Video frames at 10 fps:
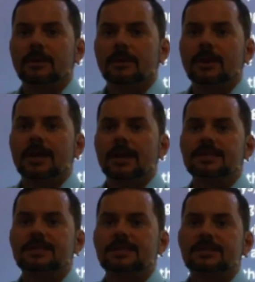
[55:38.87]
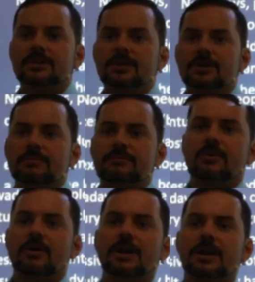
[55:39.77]
And he says, the number of
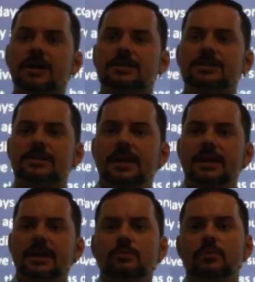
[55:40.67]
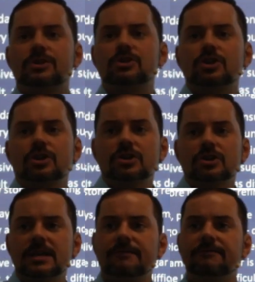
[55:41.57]
products laden with sugars
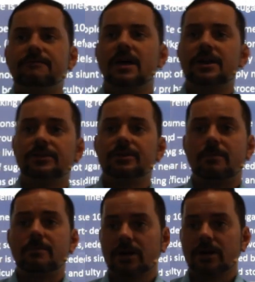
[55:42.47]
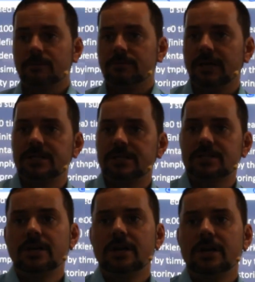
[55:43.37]
have flooded the marketplace.
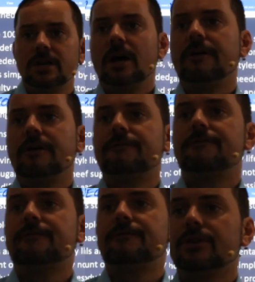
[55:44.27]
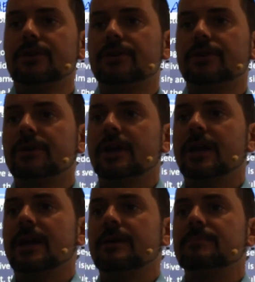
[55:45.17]
Further,
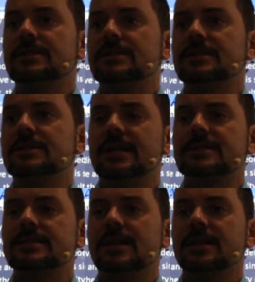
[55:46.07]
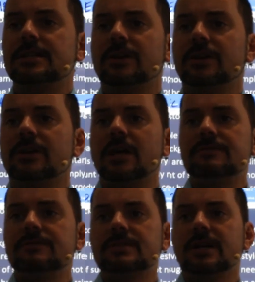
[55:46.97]
a busy and sedentary
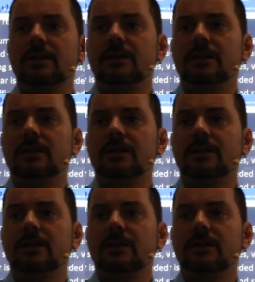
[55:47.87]
lifestyle